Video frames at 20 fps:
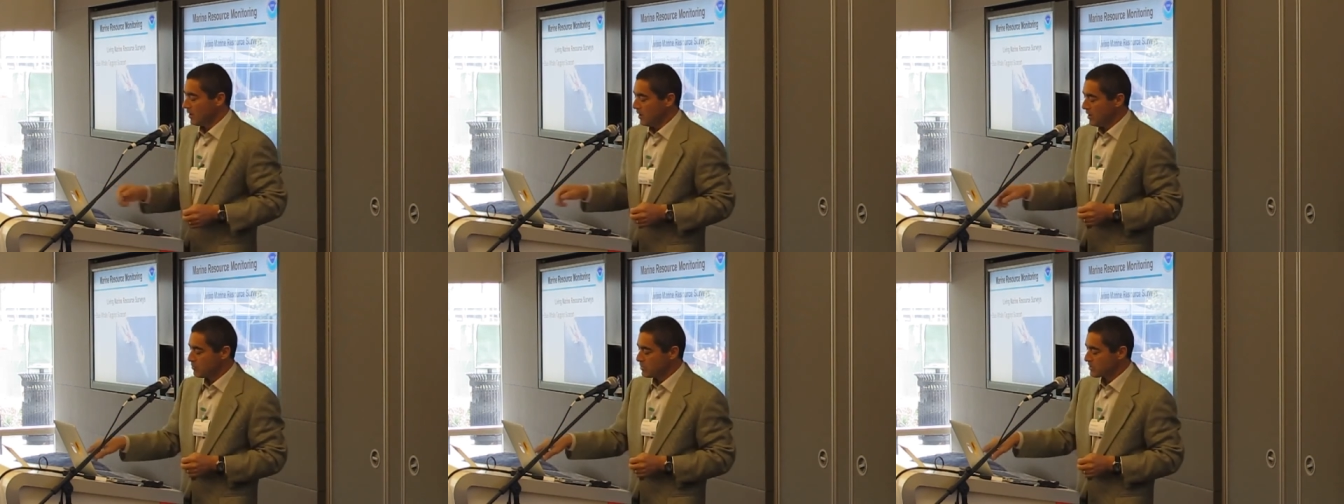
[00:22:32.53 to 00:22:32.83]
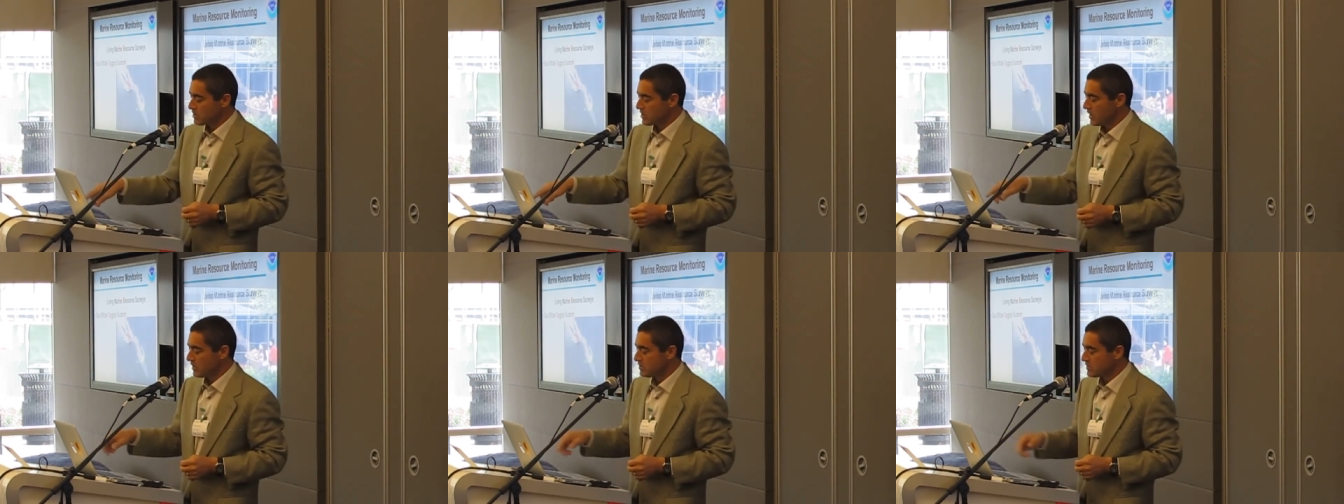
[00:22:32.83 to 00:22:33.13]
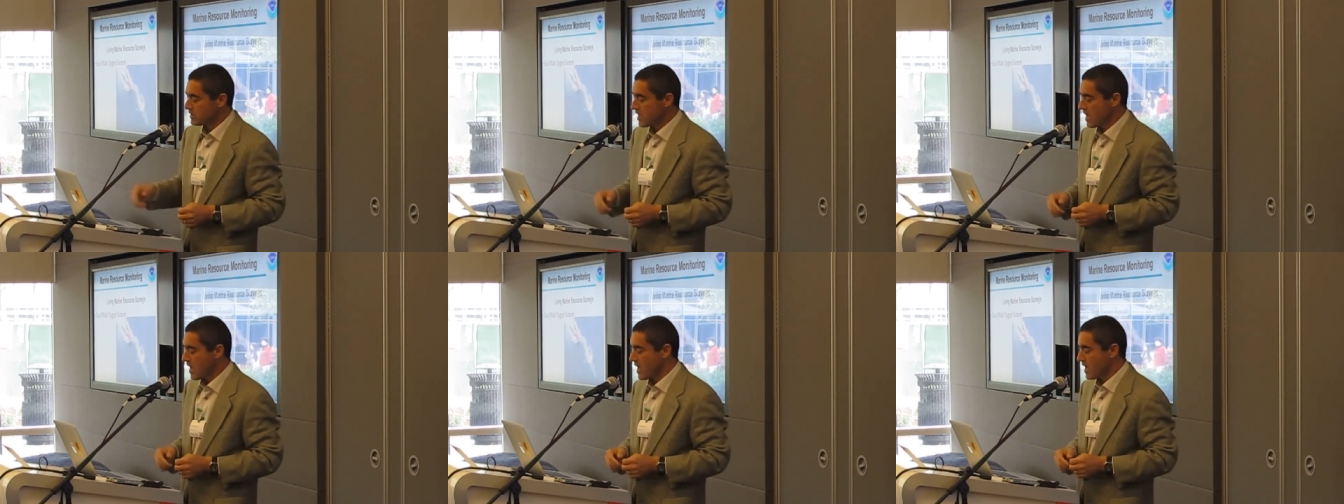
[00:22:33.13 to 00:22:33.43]
And besides
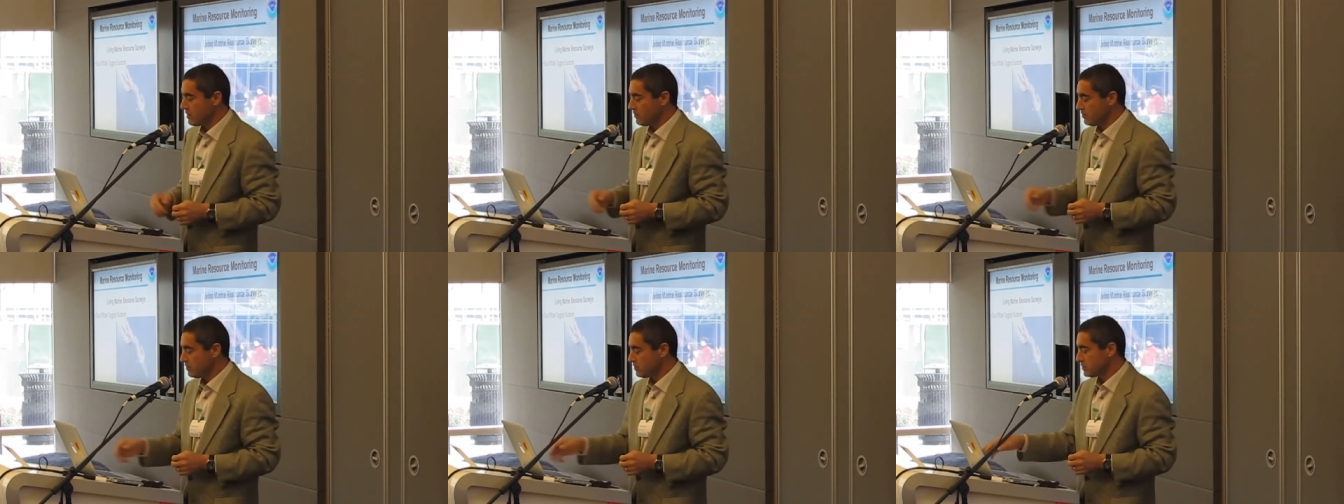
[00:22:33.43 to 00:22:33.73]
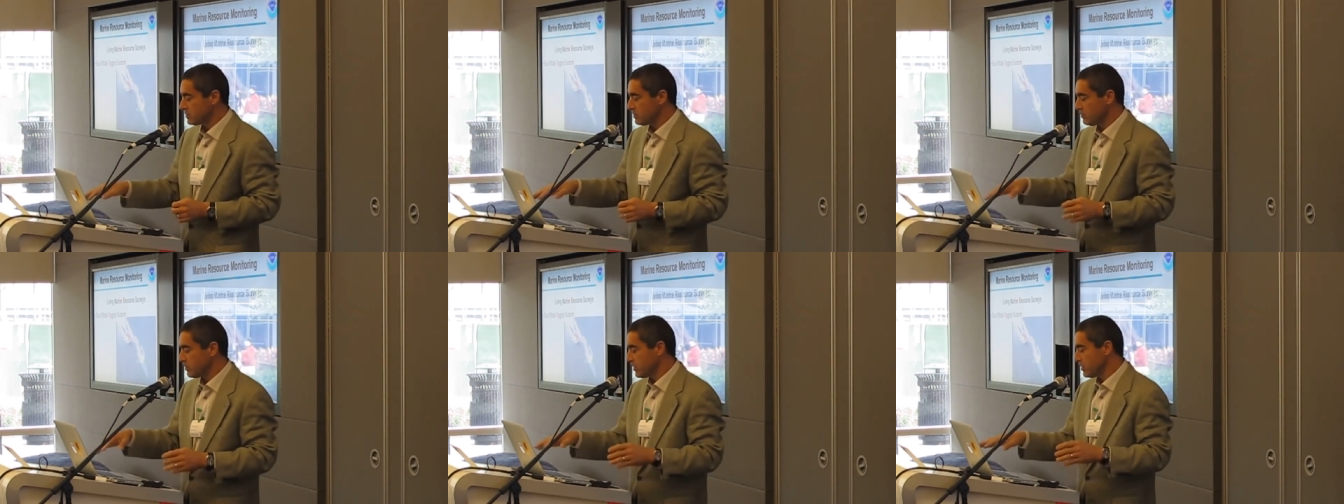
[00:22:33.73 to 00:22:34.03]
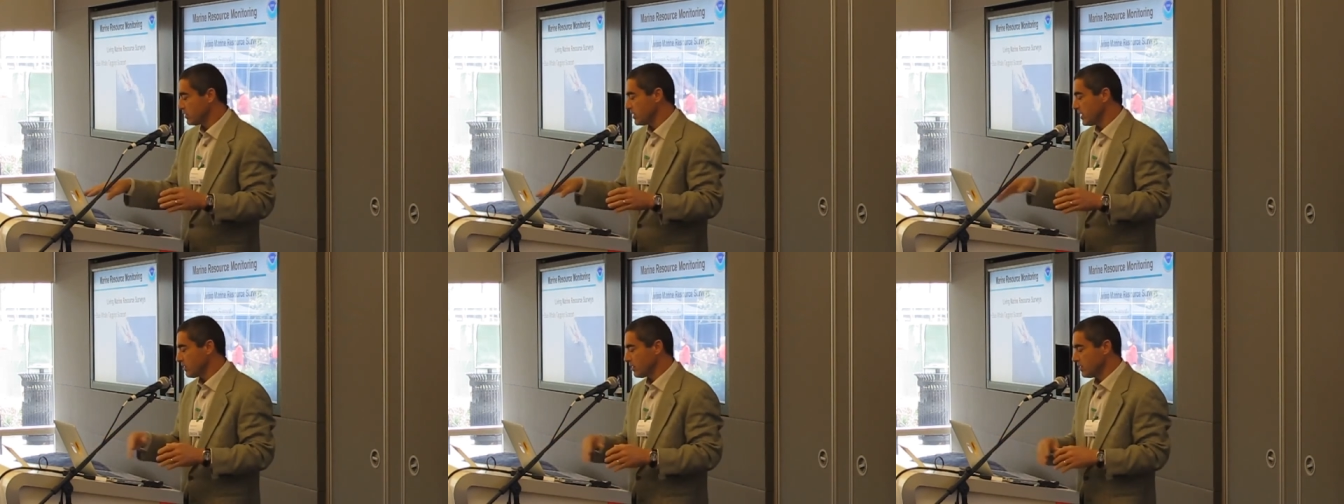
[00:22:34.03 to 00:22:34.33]
that, some of
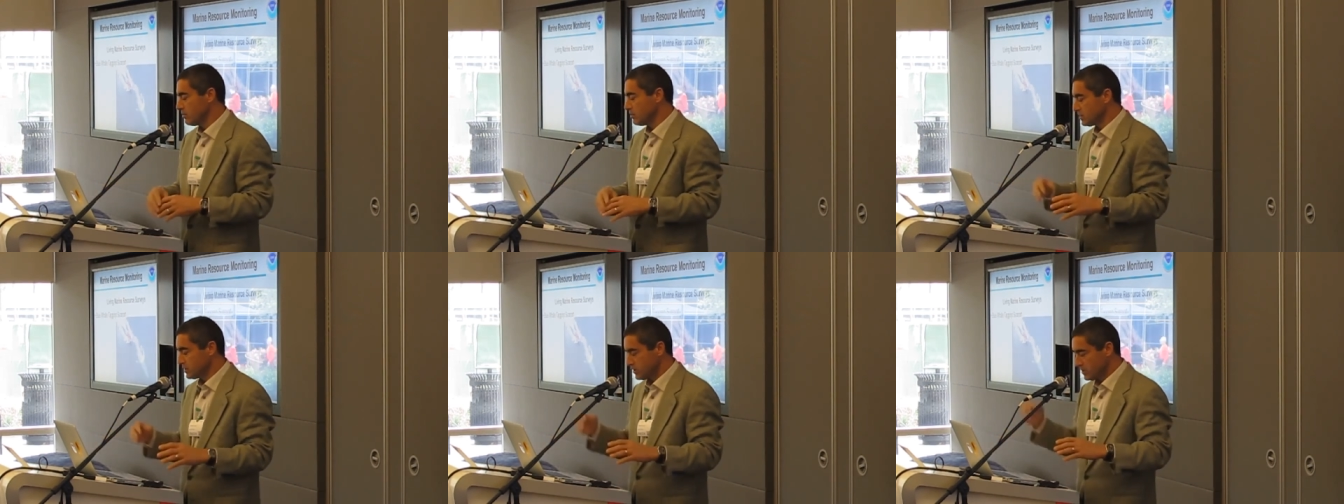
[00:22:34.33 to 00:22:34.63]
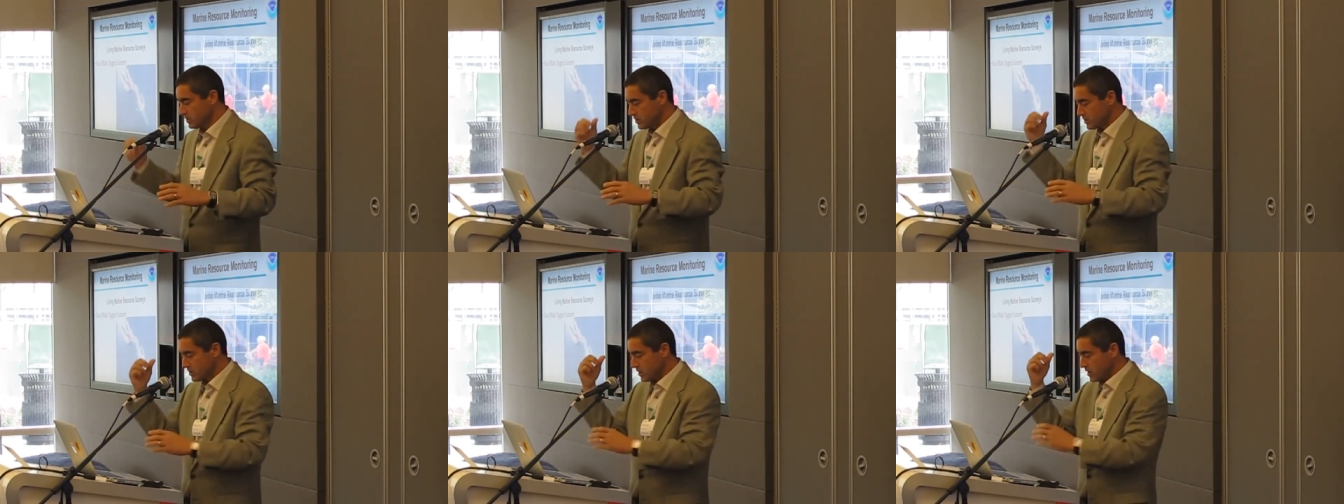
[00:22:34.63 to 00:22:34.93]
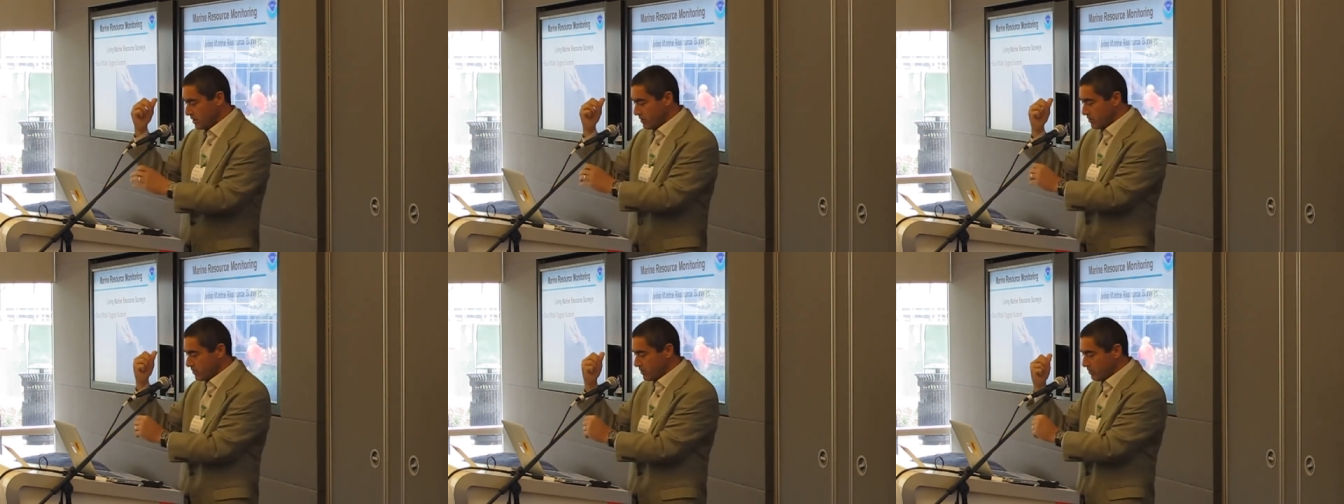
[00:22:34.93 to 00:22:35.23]
the later images
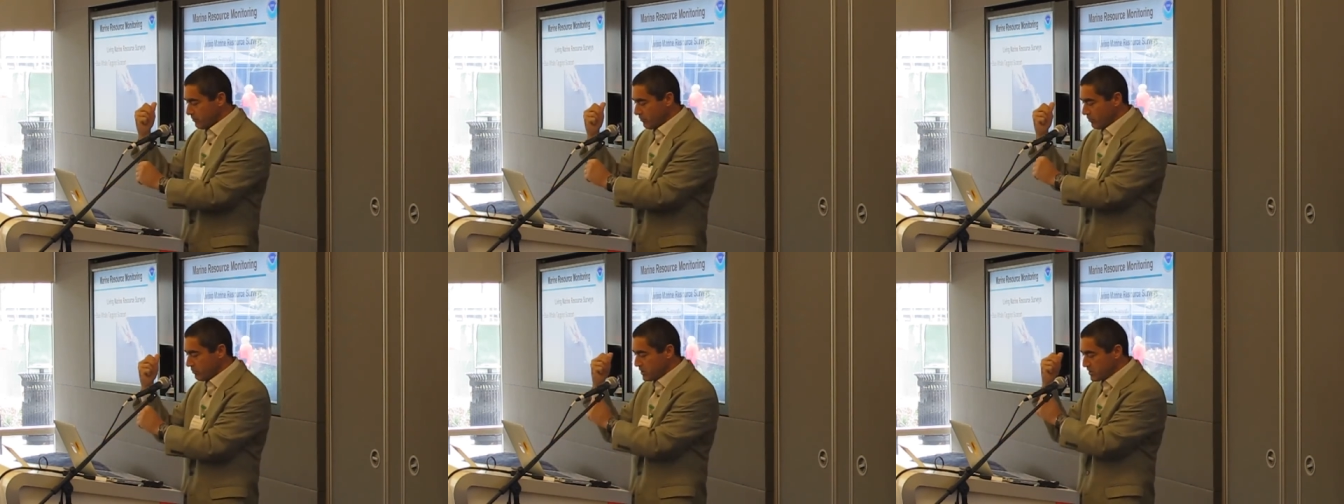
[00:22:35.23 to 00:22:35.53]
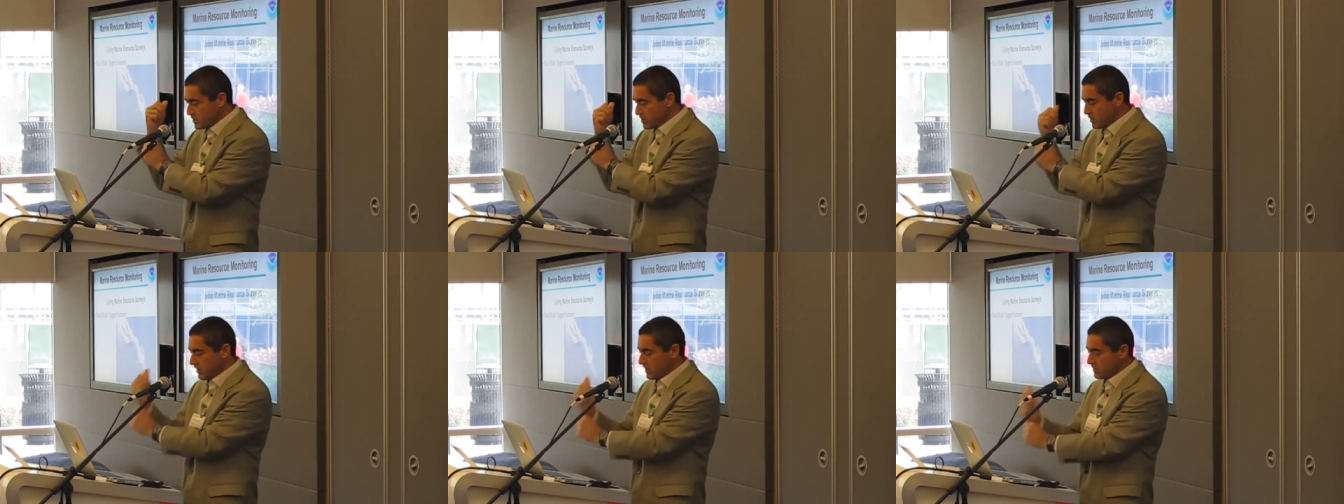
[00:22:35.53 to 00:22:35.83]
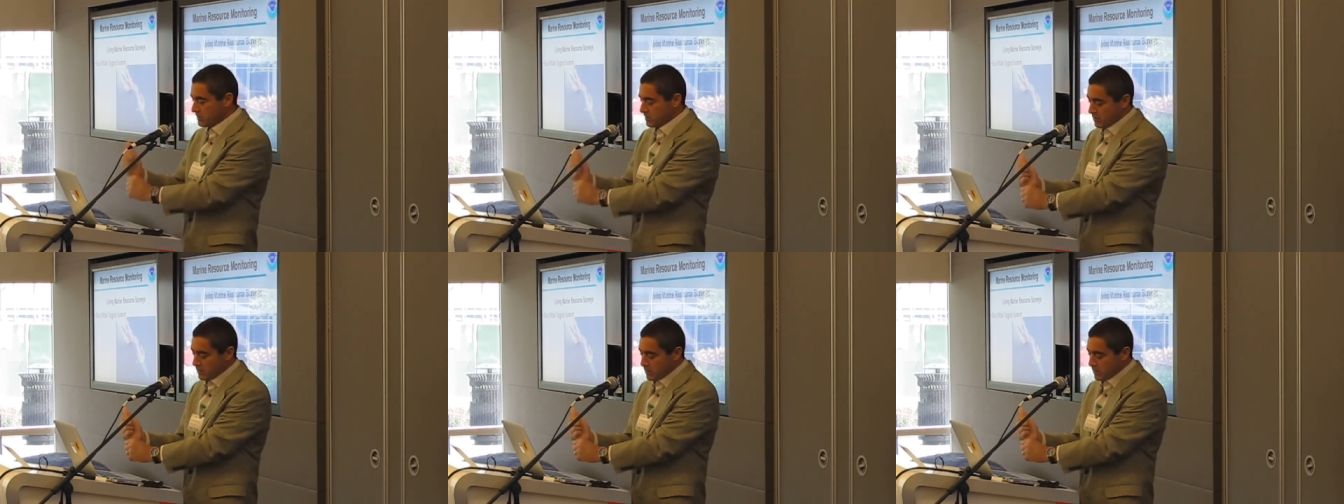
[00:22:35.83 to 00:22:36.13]
from the series,